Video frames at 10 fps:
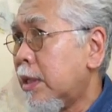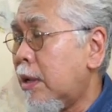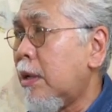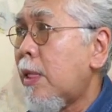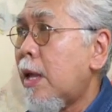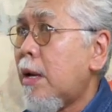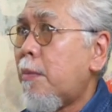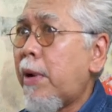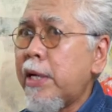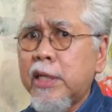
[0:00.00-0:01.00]
you know.
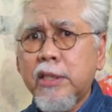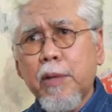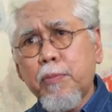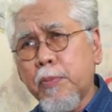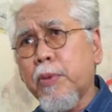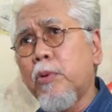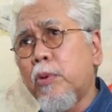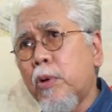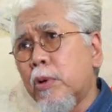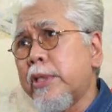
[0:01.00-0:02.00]
But it's just that people who
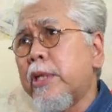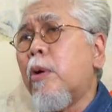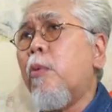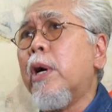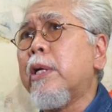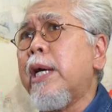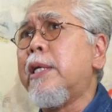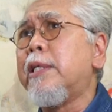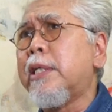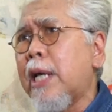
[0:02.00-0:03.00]
looks at your work and
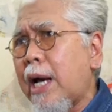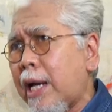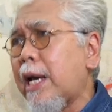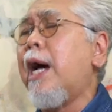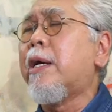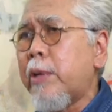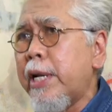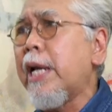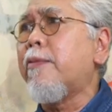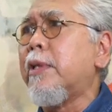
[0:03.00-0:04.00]
they say that I
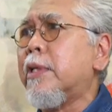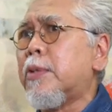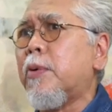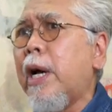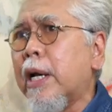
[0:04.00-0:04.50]
connect with this work,